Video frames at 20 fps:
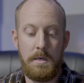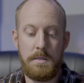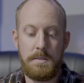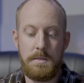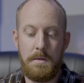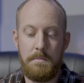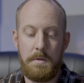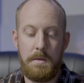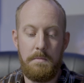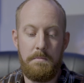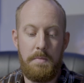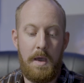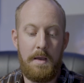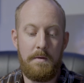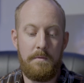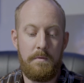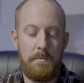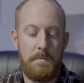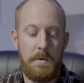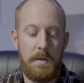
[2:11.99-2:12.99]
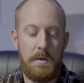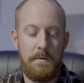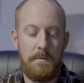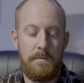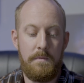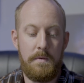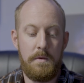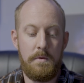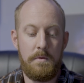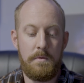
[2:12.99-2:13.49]
It's something compact for me in the
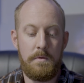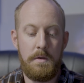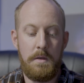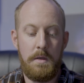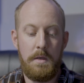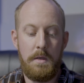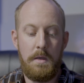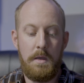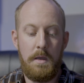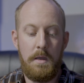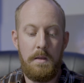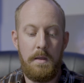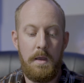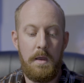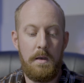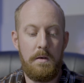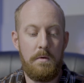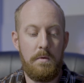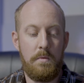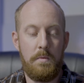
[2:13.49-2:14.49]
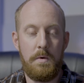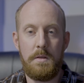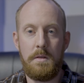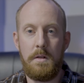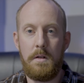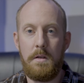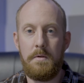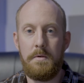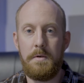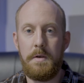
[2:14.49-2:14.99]
field, and then with
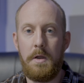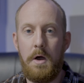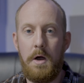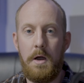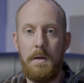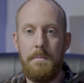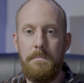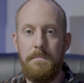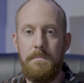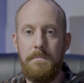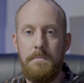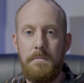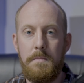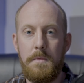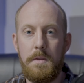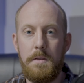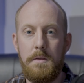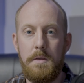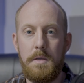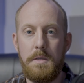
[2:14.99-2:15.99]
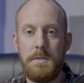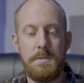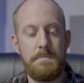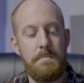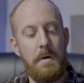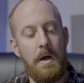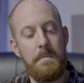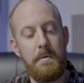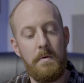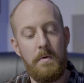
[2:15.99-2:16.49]
the little knob you can just
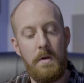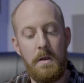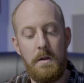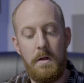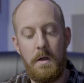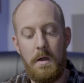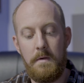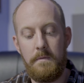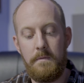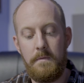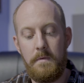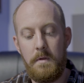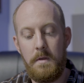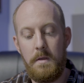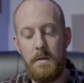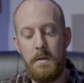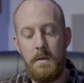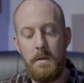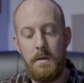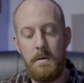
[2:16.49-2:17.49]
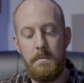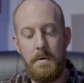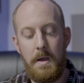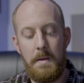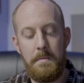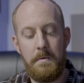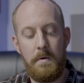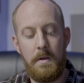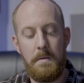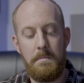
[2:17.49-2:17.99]
pop it right off and
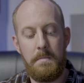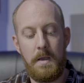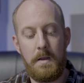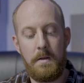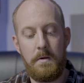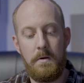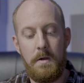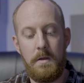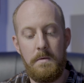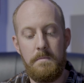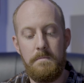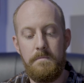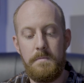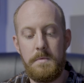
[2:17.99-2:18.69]
pop it right back on.